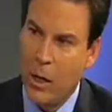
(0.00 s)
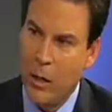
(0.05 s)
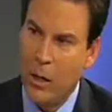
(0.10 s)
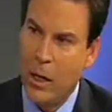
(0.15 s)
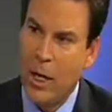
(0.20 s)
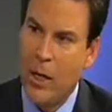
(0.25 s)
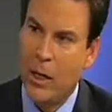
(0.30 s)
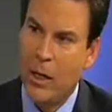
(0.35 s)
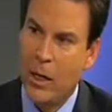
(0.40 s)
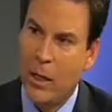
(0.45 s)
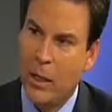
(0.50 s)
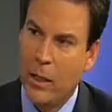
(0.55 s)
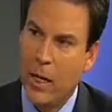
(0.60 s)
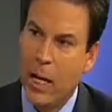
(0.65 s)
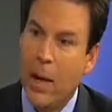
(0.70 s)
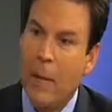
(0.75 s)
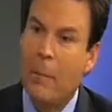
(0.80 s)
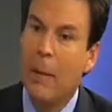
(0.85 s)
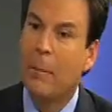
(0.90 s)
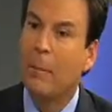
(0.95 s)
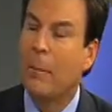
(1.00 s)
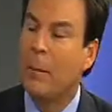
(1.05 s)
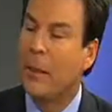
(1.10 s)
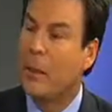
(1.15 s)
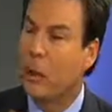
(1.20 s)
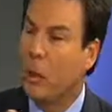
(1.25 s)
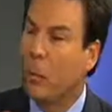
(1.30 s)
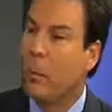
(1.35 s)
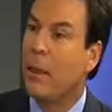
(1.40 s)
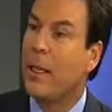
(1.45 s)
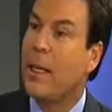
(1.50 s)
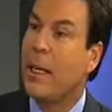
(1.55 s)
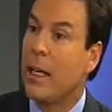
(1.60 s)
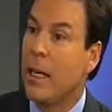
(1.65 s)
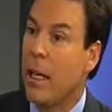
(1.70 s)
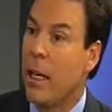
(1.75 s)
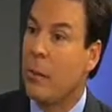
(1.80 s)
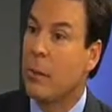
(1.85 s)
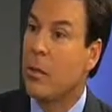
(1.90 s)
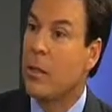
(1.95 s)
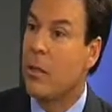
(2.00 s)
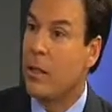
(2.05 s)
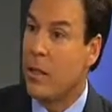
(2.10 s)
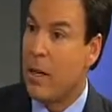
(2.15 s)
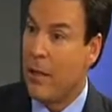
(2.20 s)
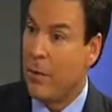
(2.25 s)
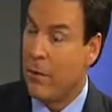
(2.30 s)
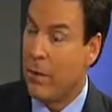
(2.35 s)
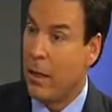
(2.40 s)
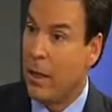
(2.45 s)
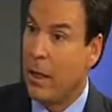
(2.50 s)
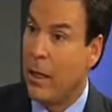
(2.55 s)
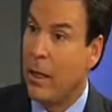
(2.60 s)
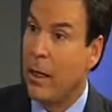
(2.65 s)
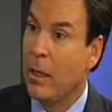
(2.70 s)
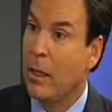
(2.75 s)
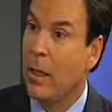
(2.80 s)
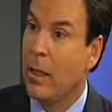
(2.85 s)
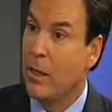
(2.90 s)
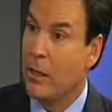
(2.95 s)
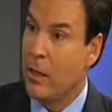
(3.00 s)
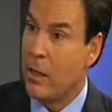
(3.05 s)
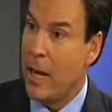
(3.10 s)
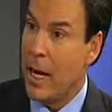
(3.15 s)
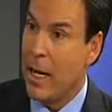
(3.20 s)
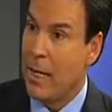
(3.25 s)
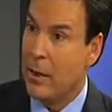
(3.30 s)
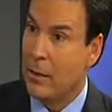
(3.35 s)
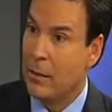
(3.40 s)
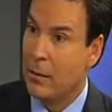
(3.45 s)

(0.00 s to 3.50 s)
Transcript: Interesting. Okay, good. But so bleeding gums is definitely a sign.